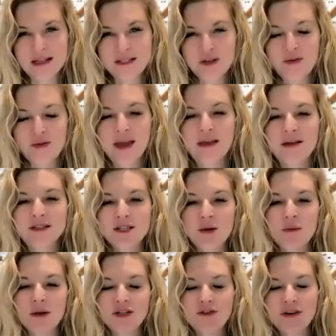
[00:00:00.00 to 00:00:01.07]
So thank you
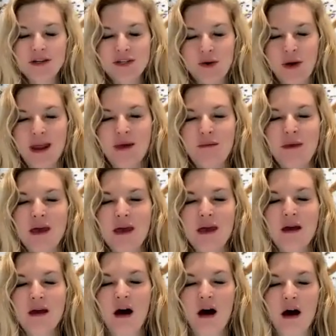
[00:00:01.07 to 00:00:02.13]
so much for joining
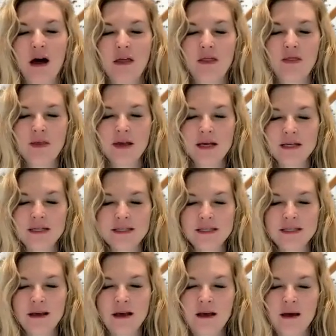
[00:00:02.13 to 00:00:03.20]
me on
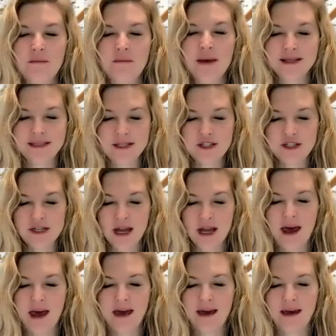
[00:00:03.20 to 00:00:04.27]
this message
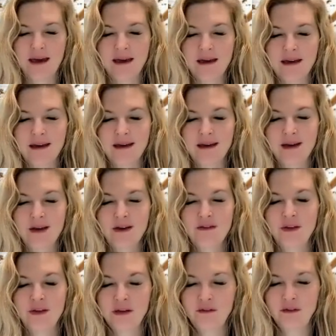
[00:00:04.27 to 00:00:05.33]
today.
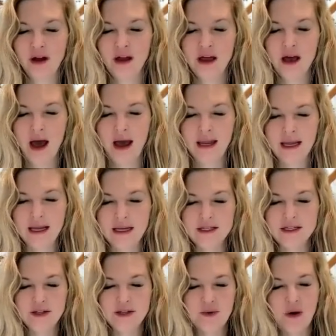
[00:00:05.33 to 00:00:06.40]
Feeling very guided
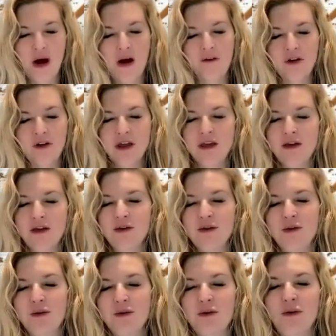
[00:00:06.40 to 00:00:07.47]
to offer
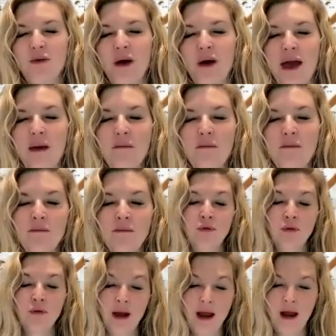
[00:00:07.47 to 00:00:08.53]
you a
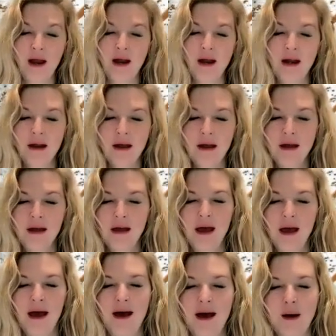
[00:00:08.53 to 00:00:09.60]
prayer.
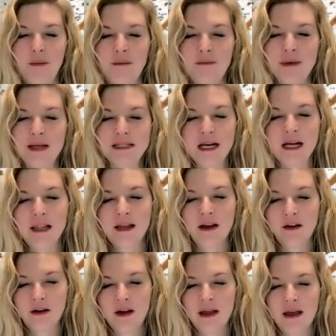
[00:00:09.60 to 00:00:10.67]
It's a
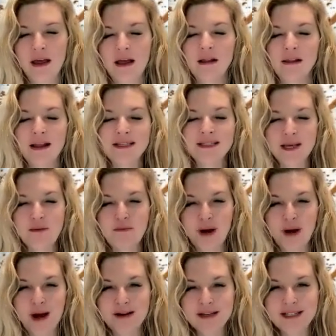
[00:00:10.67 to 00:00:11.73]
clearing and cleansing
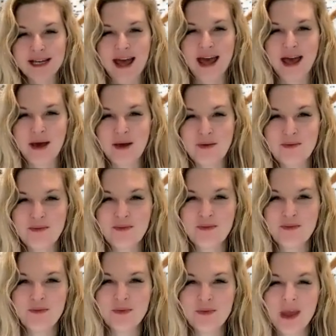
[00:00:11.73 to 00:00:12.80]
prayer today.
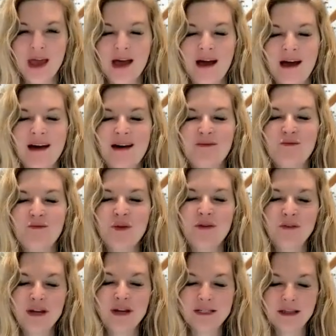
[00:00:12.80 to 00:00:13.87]

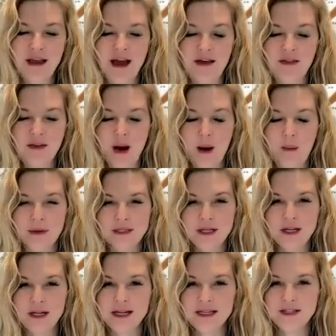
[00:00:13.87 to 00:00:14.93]
We've recently had the
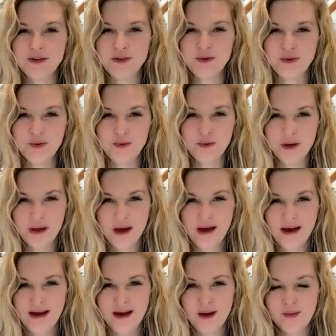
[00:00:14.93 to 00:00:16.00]
opportunity to
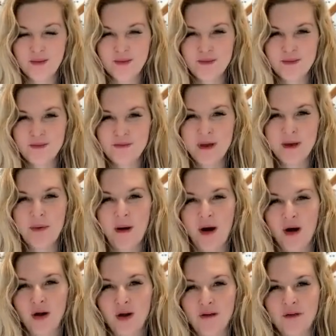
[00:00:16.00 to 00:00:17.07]
be
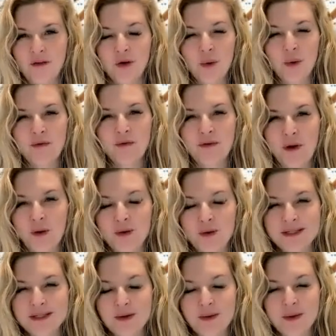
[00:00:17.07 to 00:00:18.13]
part of a group of
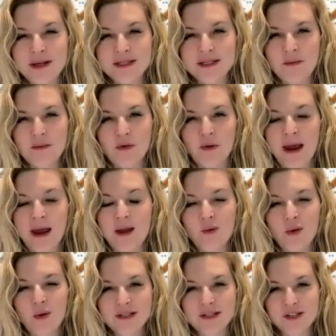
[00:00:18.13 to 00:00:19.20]
folks doing some great
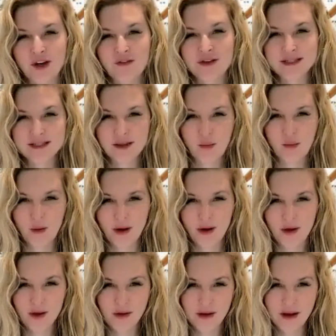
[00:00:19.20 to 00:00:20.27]
world service in the
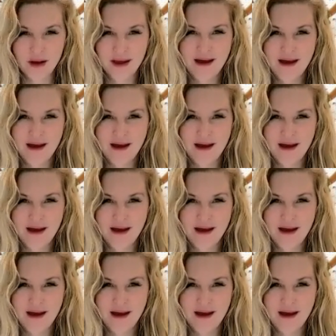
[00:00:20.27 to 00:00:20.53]
world.